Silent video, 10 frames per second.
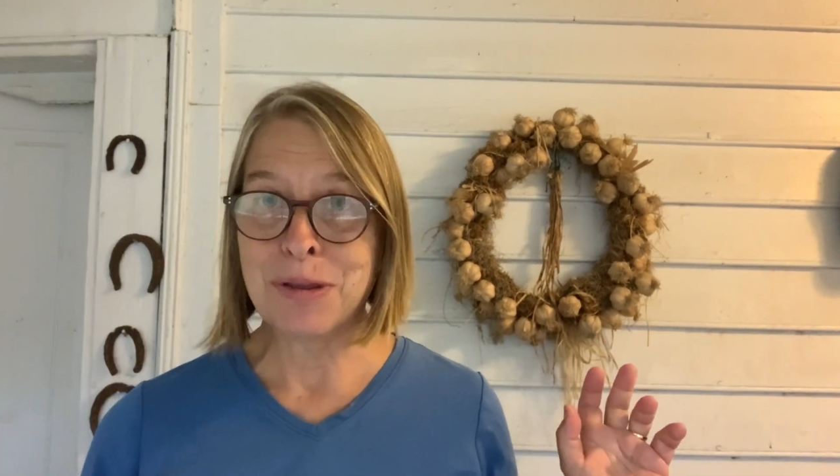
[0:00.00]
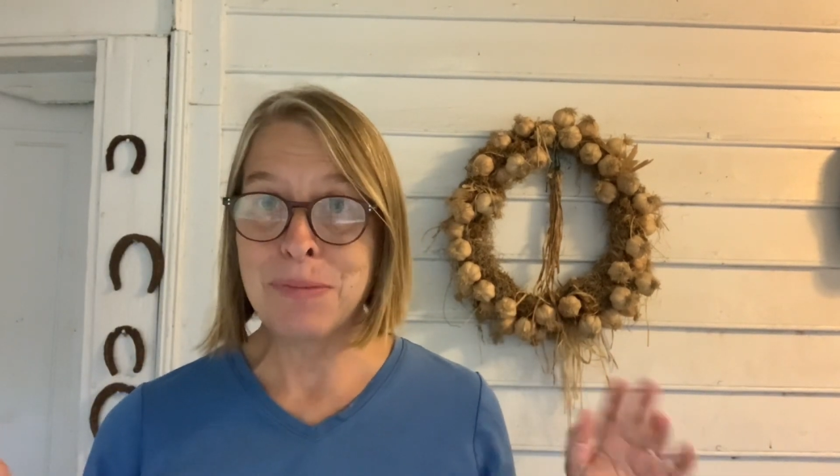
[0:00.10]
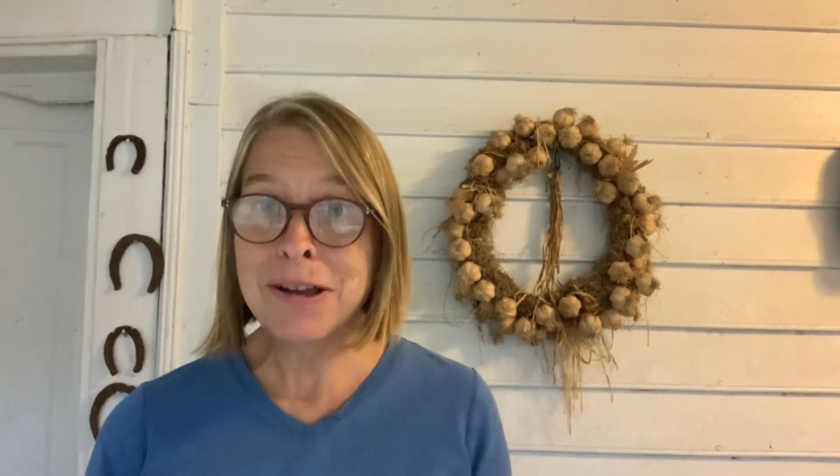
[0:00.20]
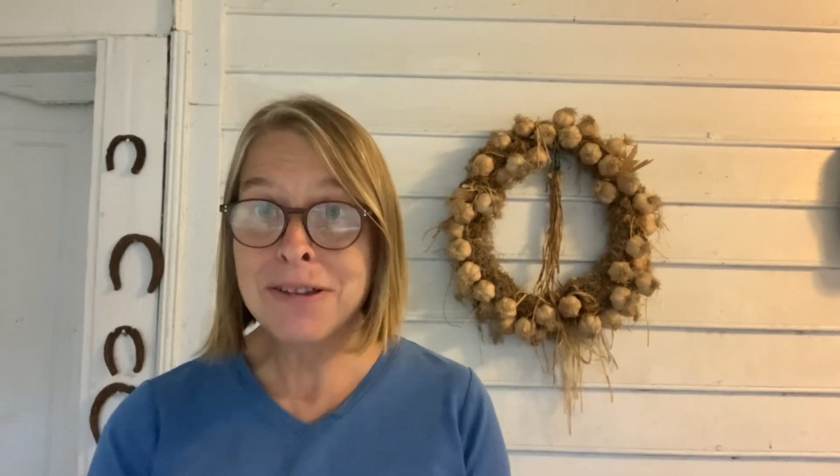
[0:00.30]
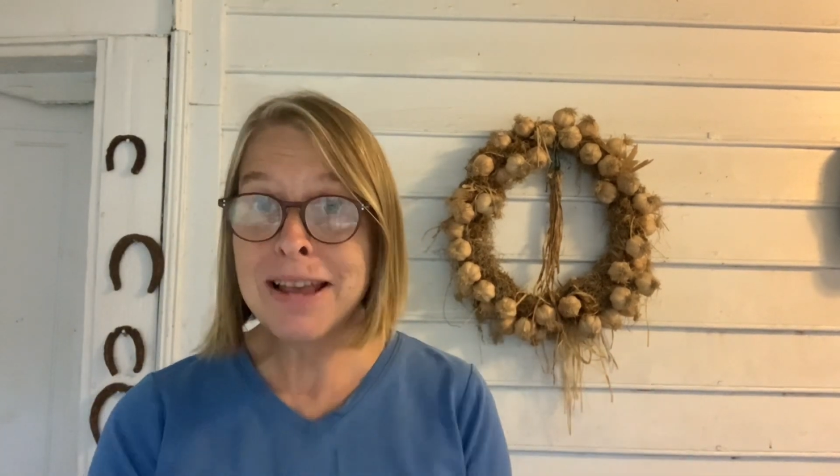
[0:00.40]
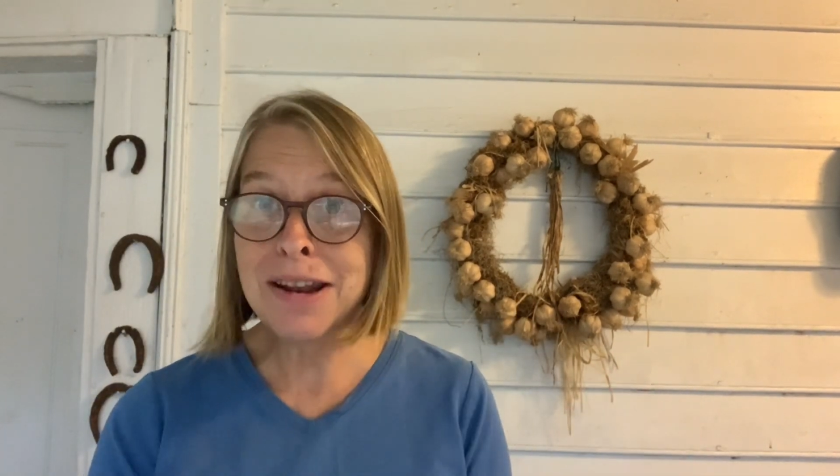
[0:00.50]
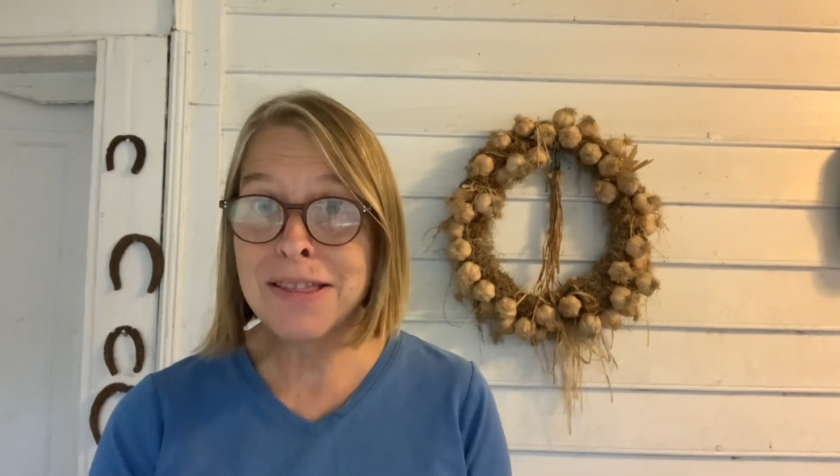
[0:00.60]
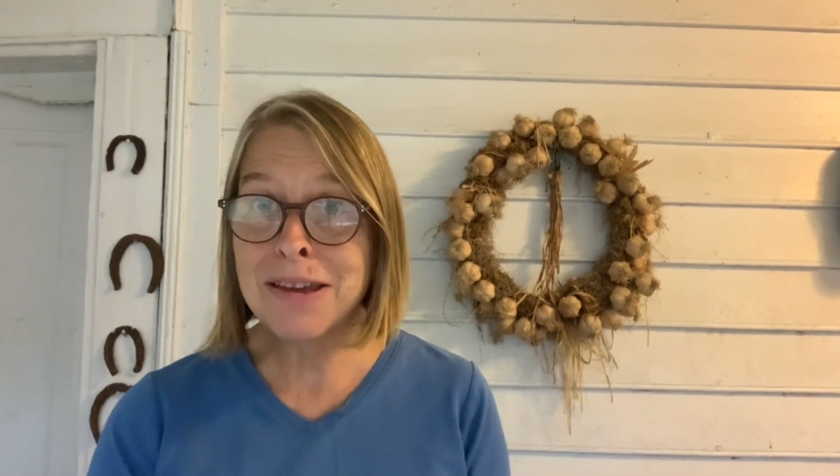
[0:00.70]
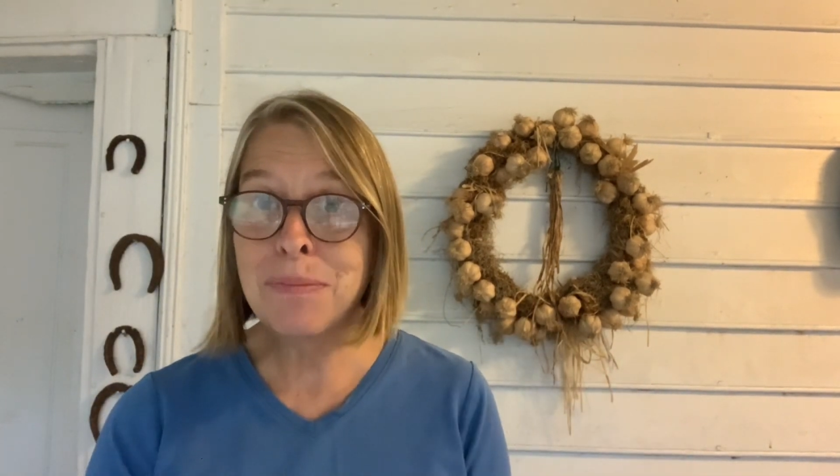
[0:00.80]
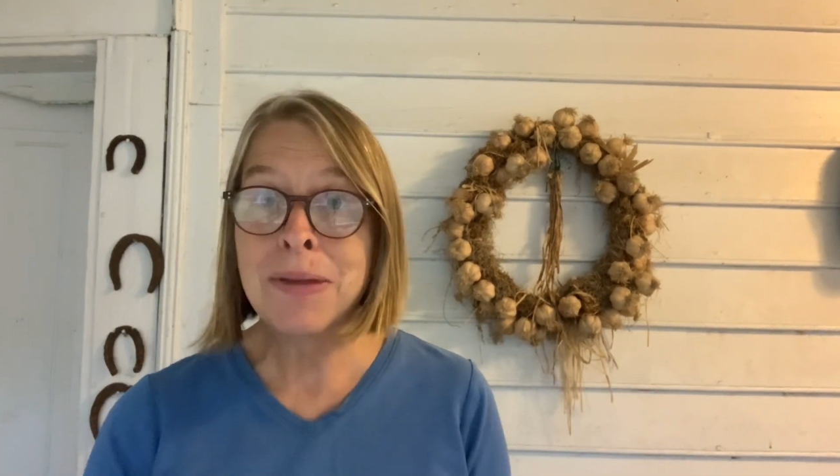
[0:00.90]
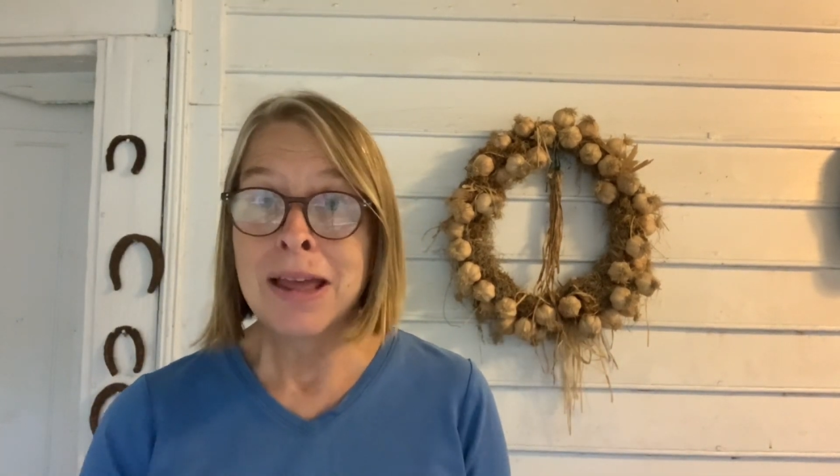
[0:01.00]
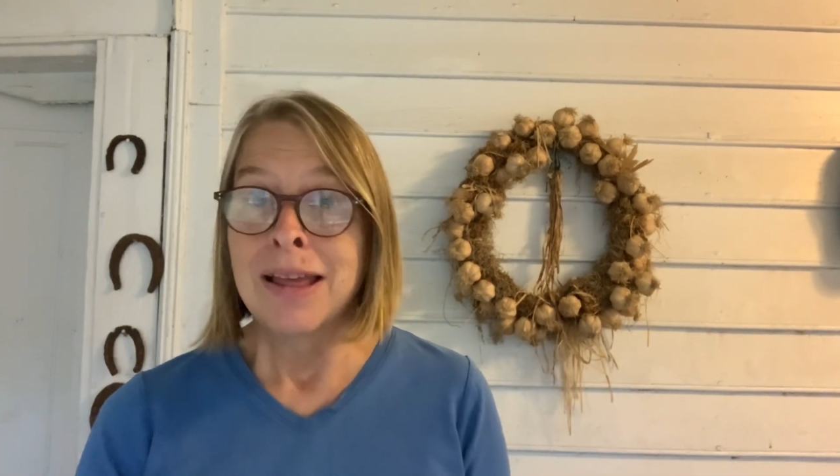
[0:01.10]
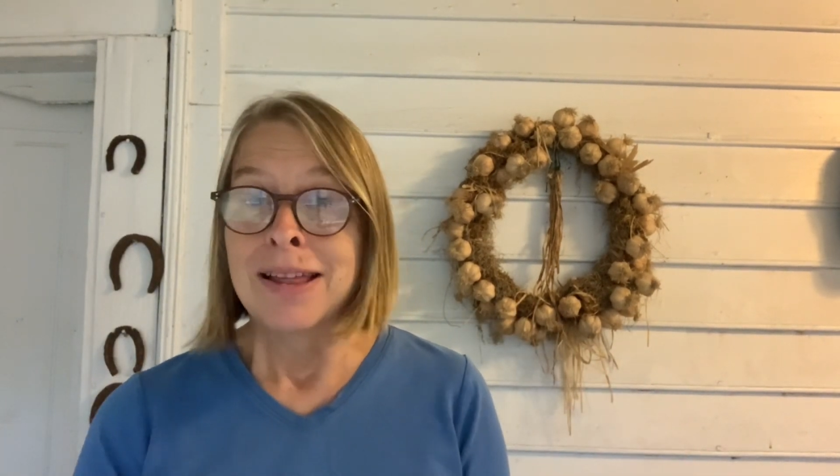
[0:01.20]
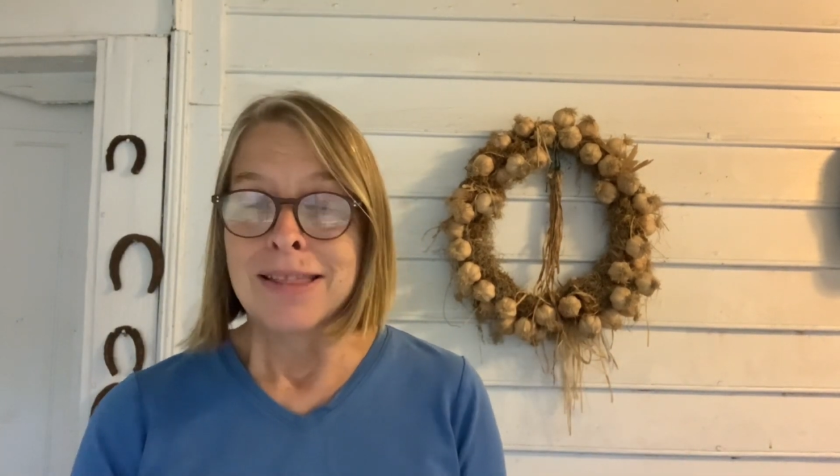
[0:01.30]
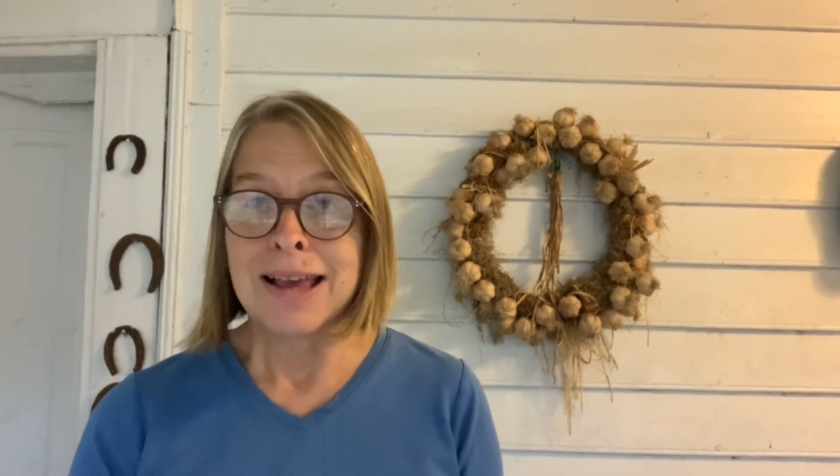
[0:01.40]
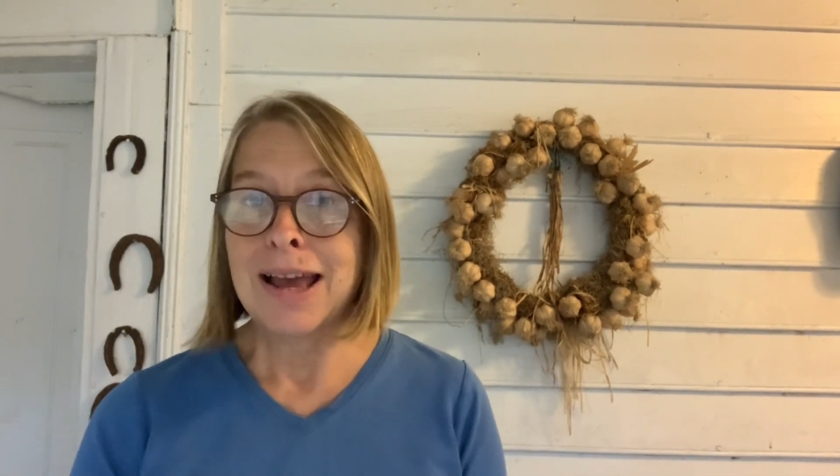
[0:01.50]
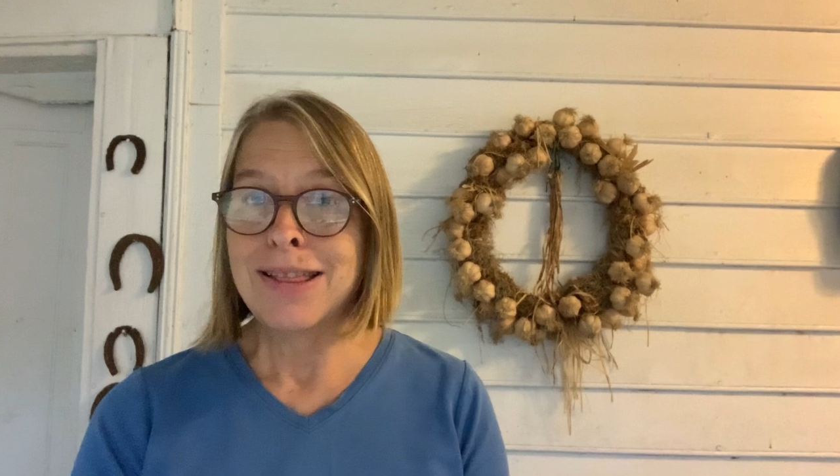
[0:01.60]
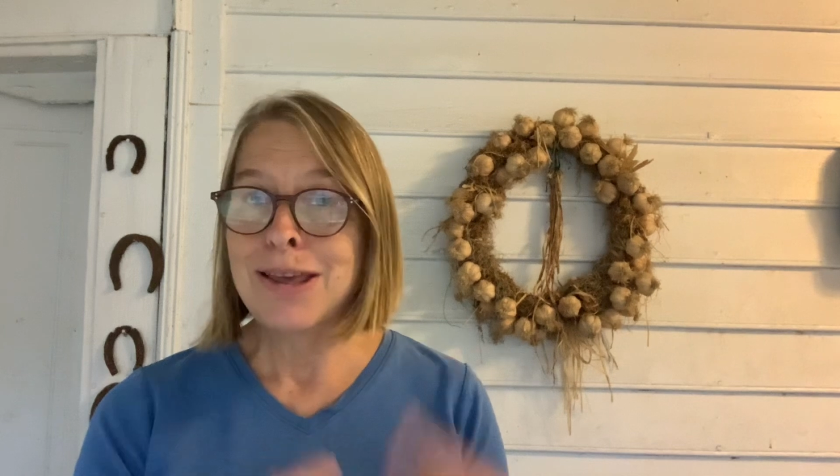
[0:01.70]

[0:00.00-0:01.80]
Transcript: pickles out of them, the kind